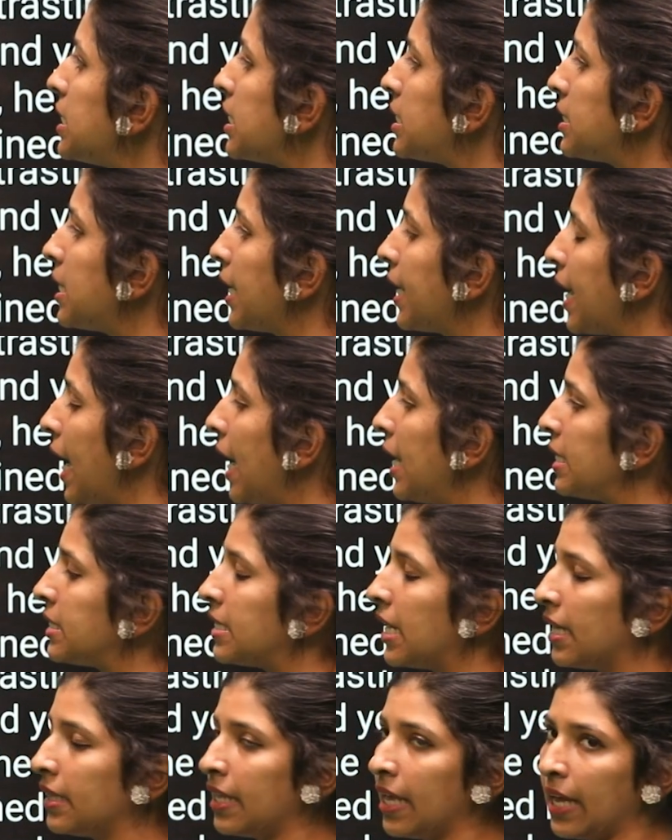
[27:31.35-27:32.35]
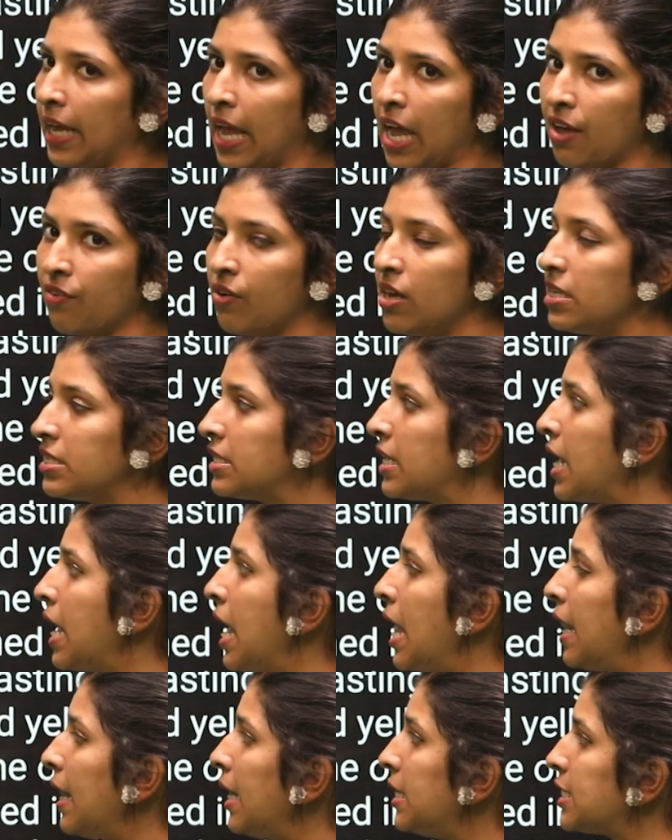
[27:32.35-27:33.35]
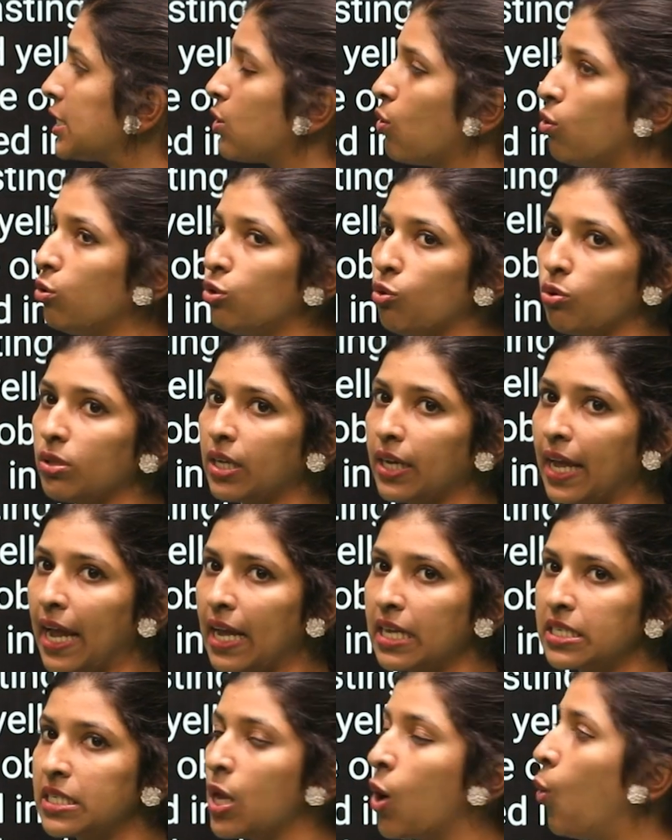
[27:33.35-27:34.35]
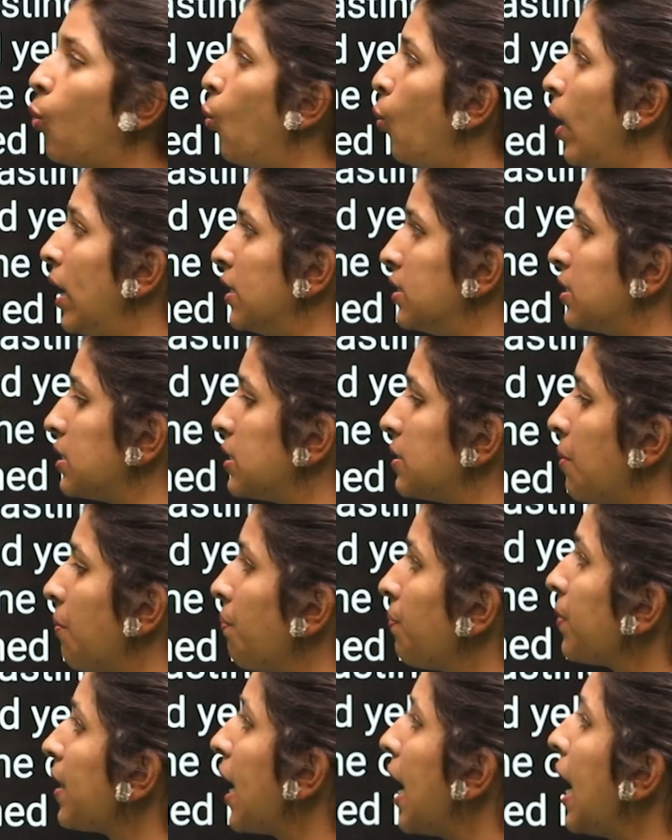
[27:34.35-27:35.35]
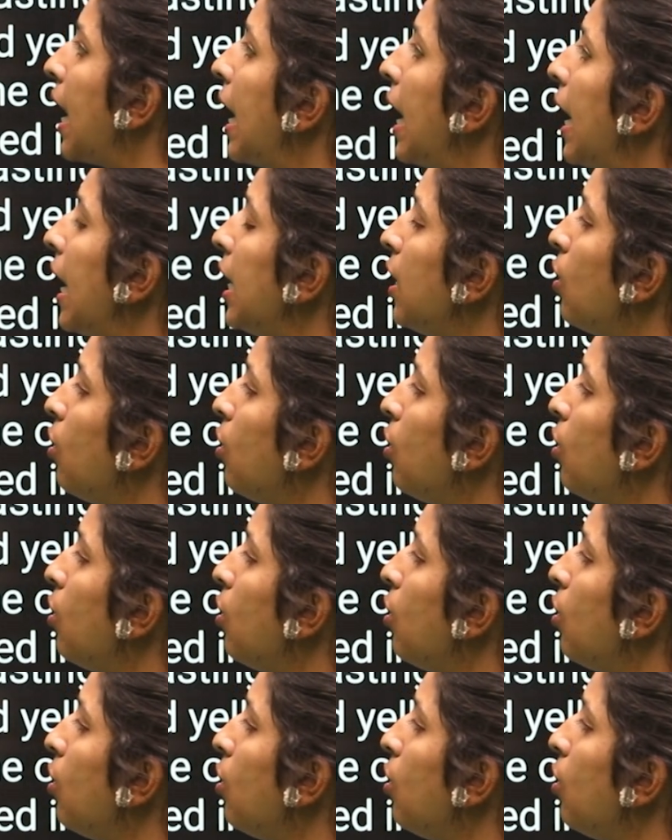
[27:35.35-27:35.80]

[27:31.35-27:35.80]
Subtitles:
is the case that they gave us. Let's go through the case once. In